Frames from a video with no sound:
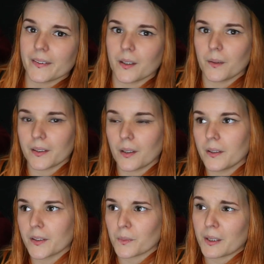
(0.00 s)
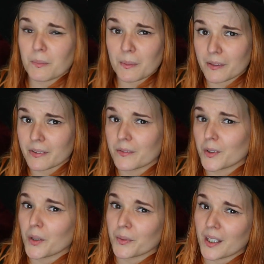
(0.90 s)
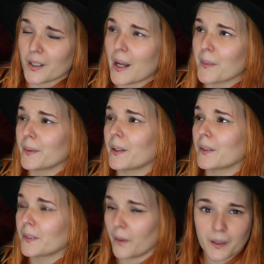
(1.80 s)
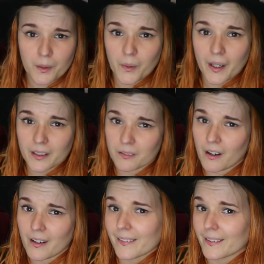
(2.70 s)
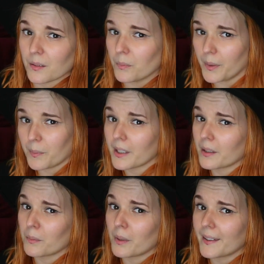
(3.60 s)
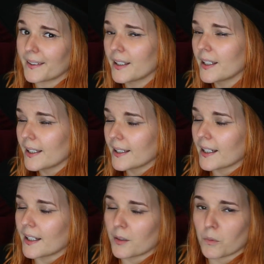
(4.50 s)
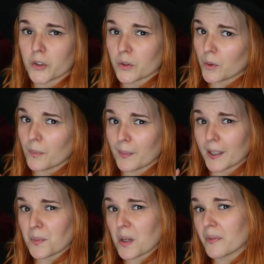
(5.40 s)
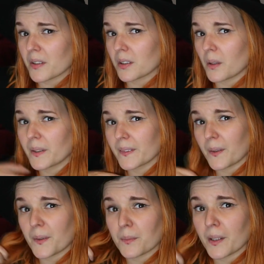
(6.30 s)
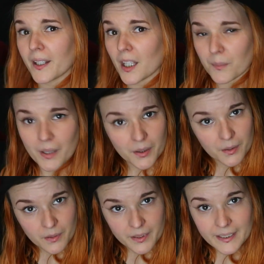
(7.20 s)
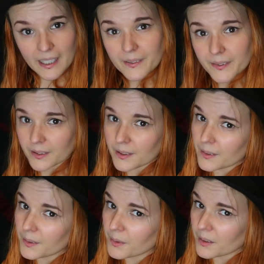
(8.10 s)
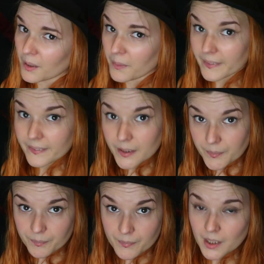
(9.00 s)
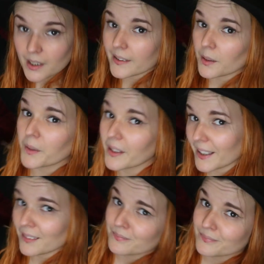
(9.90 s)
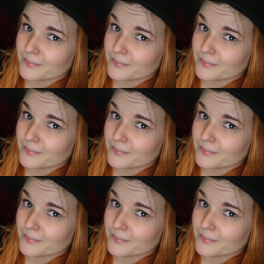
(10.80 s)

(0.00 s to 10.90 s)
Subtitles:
So I totally just went and met my friend for coffee and got absolutely soaking wet in the rain because I didn't bother bringing an umbrella, and washed all my makeup off and totally soaked my hair, but I threw on this hat so you wouldn't notice. Is it working?